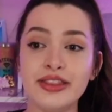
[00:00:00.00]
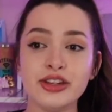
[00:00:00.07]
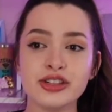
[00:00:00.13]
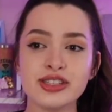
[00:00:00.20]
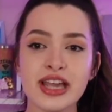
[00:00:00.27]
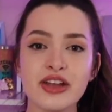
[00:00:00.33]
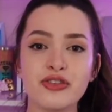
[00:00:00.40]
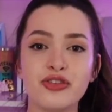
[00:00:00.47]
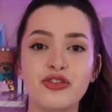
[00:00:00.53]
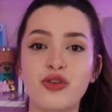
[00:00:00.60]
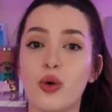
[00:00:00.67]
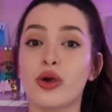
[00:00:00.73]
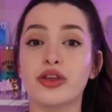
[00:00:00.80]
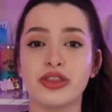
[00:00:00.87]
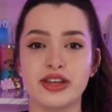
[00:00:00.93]
there's like
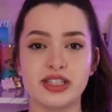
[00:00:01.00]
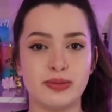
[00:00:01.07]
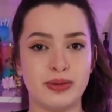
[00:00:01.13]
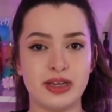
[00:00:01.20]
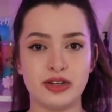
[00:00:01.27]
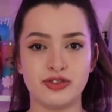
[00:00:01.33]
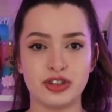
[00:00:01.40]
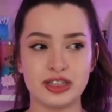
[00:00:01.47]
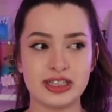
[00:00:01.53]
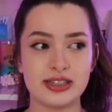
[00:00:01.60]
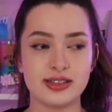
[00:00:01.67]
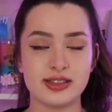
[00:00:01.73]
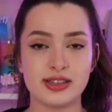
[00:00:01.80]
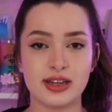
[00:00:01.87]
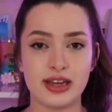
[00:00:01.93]
four things being
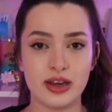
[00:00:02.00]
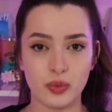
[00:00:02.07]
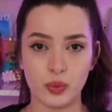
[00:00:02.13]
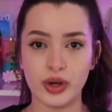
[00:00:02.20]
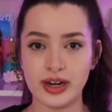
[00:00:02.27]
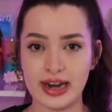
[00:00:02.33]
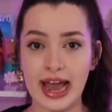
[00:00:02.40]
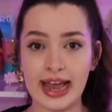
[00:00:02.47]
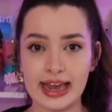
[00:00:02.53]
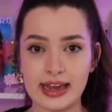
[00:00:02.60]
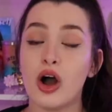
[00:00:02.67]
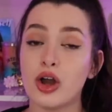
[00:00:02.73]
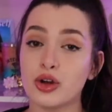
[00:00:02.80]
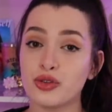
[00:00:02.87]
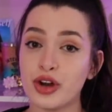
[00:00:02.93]
released in one night?
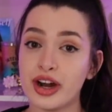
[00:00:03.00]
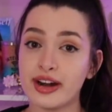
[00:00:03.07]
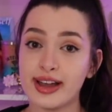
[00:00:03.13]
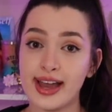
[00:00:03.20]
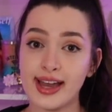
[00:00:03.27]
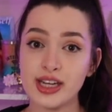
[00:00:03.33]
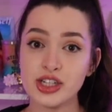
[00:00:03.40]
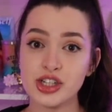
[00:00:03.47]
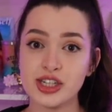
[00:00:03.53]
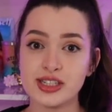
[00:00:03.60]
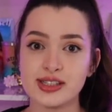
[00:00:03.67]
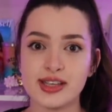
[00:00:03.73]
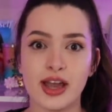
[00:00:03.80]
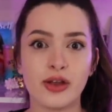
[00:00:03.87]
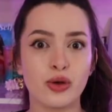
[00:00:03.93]
On a rare occasion,
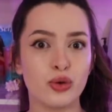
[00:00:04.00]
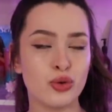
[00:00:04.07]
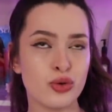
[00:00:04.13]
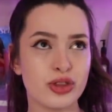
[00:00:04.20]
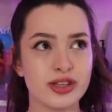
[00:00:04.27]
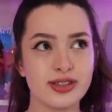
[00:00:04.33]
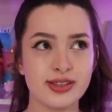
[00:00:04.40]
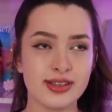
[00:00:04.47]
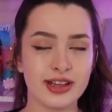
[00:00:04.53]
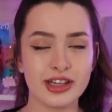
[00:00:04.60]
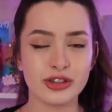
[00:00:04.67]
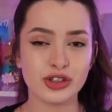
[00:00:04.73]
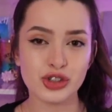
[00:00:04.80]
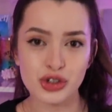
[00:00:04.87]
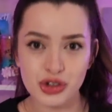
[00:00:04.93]
it's like, ooh, this is a
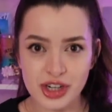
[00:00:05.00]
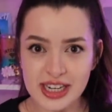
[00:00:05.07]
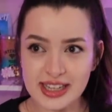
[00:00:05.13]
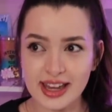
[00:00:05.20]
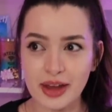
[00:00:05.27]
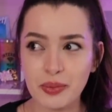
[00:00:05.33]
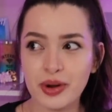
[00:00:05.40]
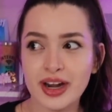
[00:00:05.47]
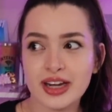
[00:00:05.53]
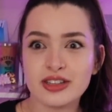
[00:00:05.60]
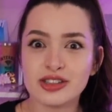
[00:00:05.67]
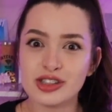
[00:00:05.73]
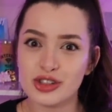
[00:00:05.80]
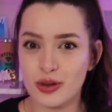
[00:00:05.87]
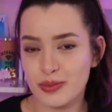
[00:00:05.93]
little treat, like we're
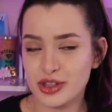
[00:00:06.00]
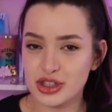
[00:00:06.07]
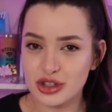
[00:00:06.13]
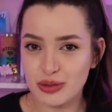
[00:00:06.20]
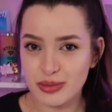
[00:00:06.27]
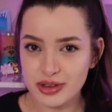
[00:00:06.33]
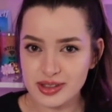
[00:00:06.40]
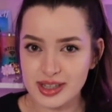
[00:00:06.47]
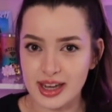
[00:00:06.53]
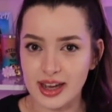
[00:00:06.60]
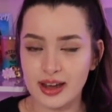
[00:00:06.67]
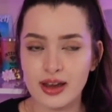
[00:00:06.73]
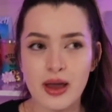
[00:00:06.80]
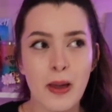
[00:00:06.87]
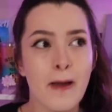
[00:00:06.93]
getting so much new
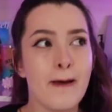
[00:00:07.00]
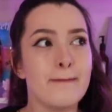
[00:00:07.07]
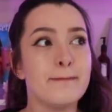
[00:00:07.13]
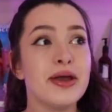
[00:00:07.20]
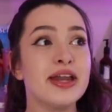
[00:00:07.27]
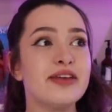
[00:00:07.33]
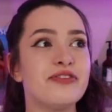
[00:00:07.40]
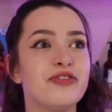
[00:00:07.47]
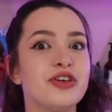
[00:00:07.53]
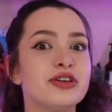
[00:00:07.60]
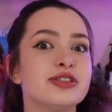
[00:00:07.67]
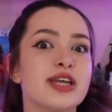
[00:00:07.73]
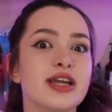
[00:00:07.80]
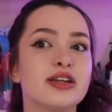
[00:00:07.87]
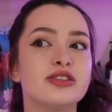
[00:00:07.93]
music. But it
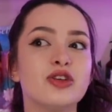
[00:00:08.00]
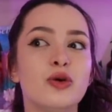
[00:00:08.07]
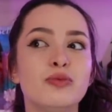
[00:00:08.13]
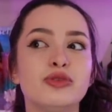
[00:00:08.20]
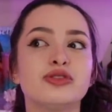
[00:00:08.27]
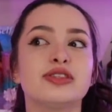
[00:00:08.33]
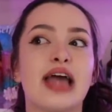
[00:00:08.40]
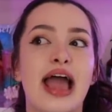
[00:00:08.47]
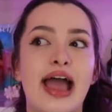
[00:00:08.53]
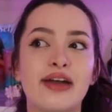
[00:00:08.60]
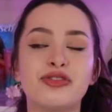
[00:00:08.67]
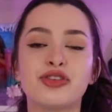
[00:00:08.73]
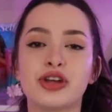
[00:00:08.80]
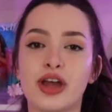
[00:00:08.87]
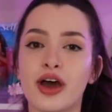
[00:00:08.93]
feels like it's almost
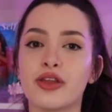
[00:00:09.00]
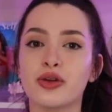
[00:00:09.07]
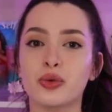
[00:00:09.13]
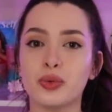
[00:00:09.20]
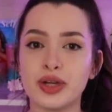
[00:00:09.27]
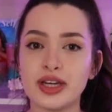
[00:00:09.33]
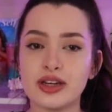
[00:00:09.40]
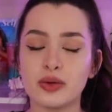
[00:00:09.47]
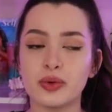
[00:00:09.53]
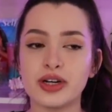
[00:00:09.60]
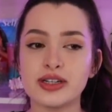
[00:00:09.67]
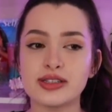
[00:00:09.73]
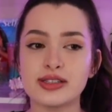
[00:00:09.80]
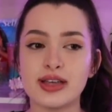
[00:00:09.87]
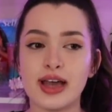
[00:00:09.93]
every other week where it's